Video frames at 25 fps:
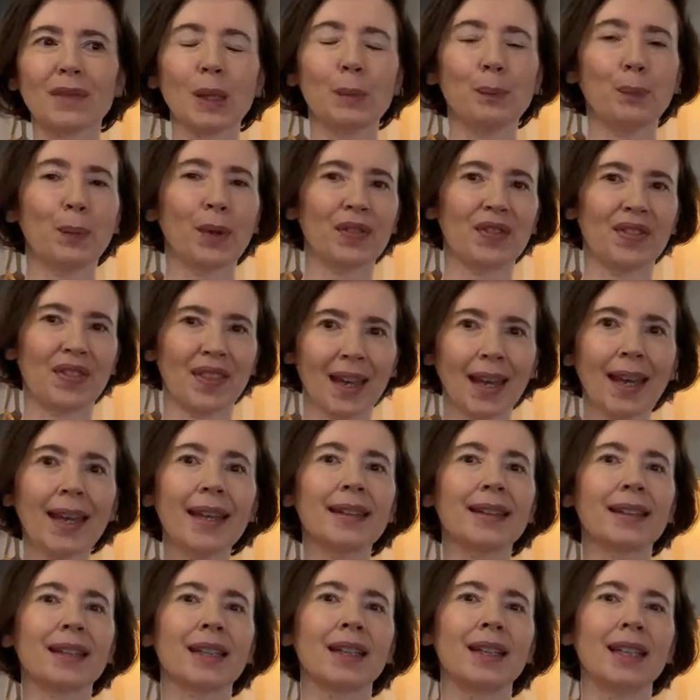But
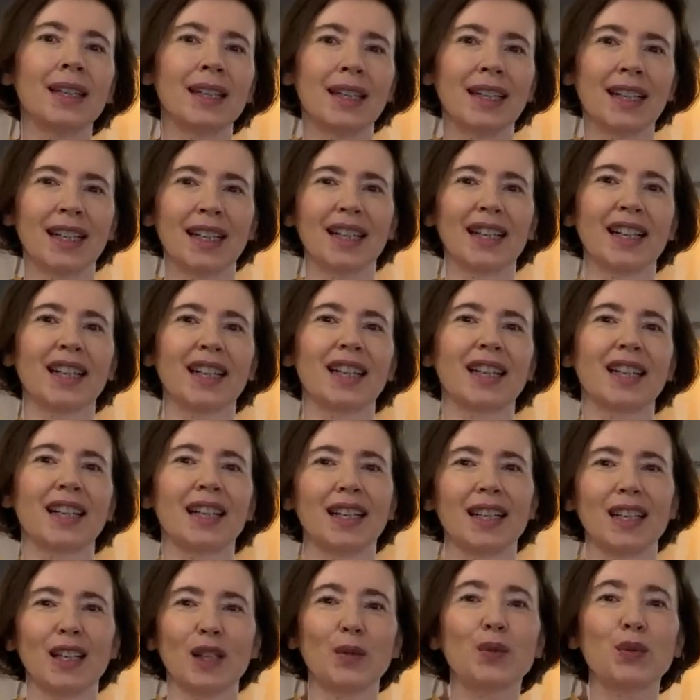then,
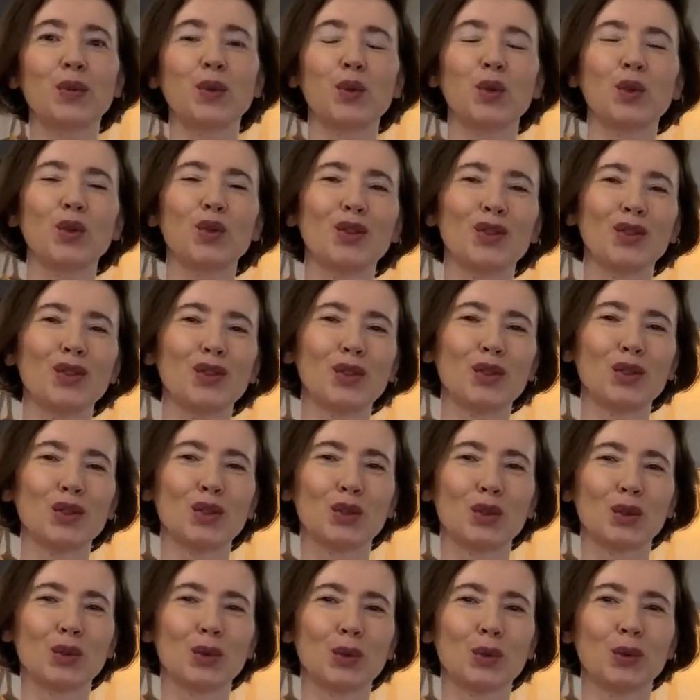if you
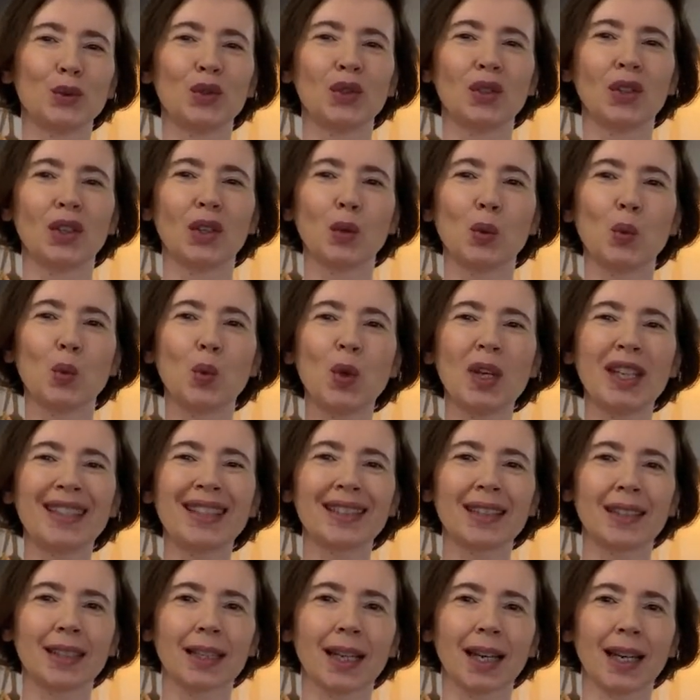do
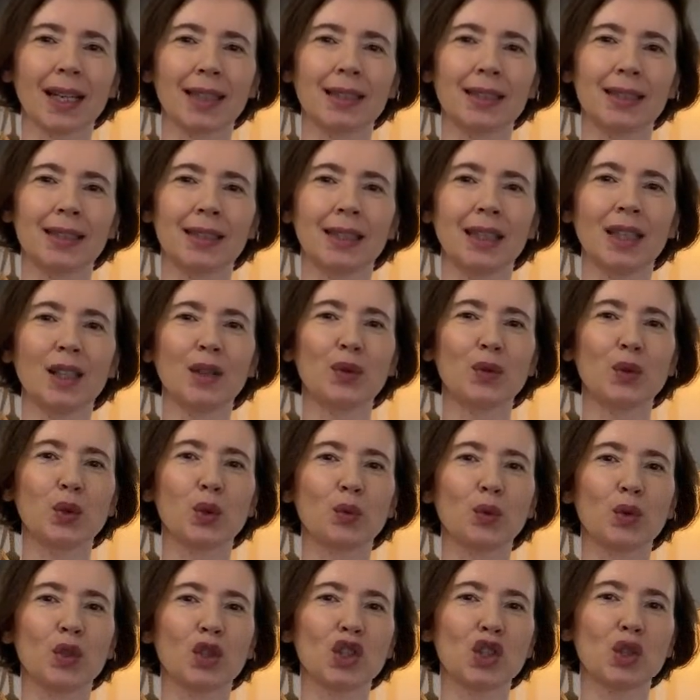huître gratiné, if you
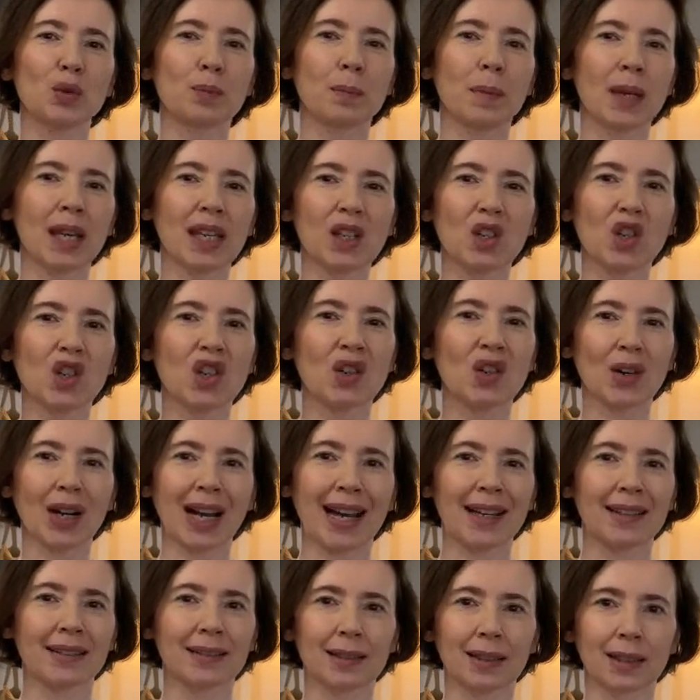would make a
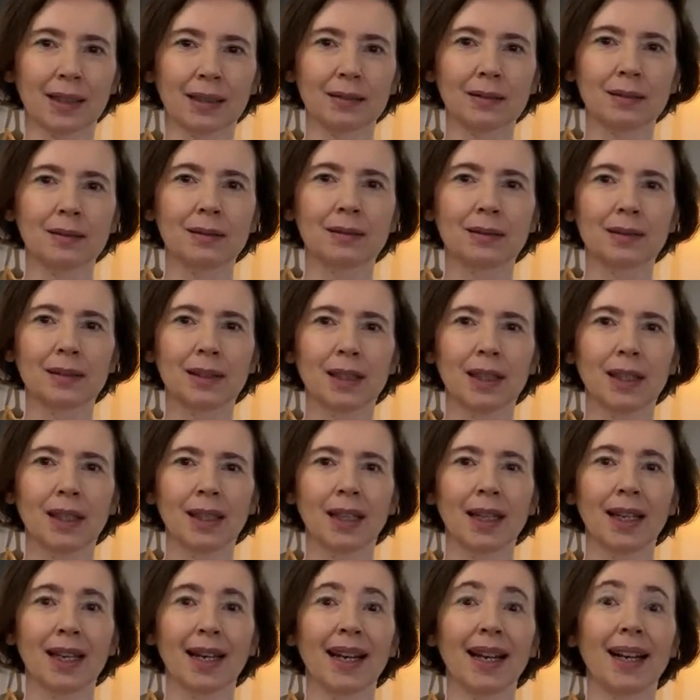gratin,
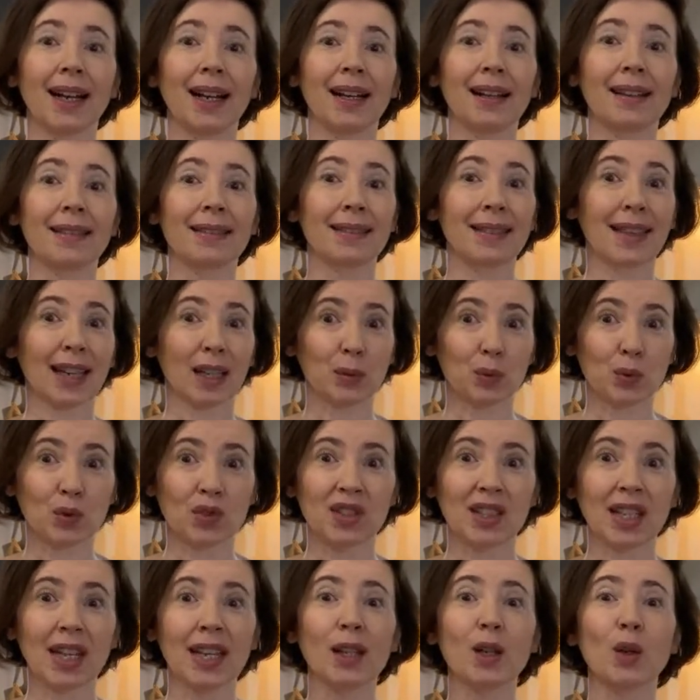that would
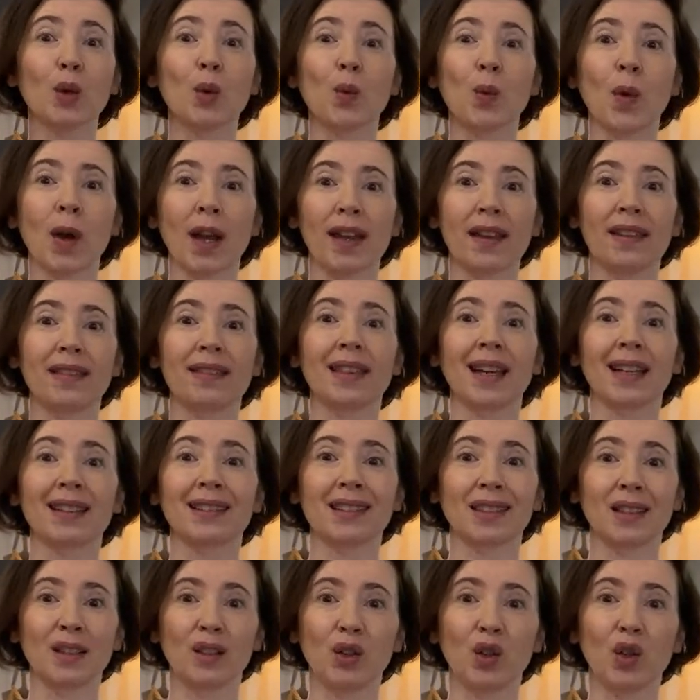take away
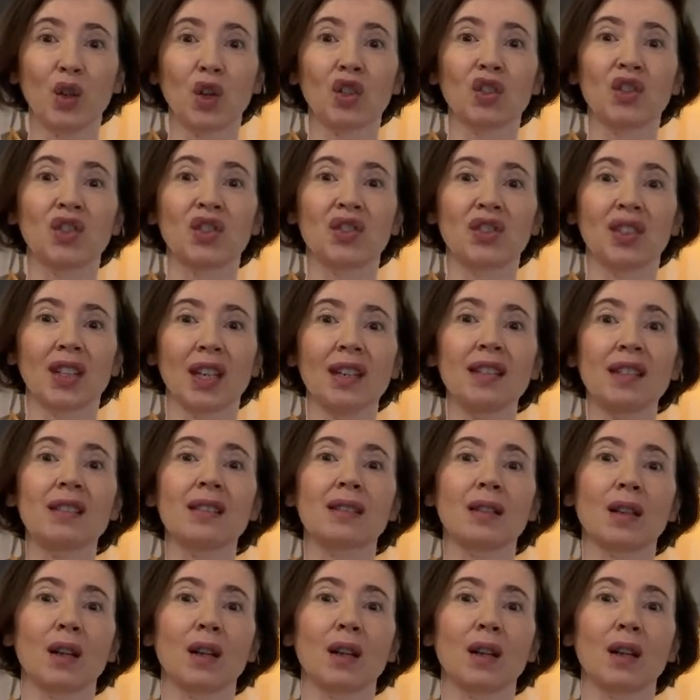that yod taste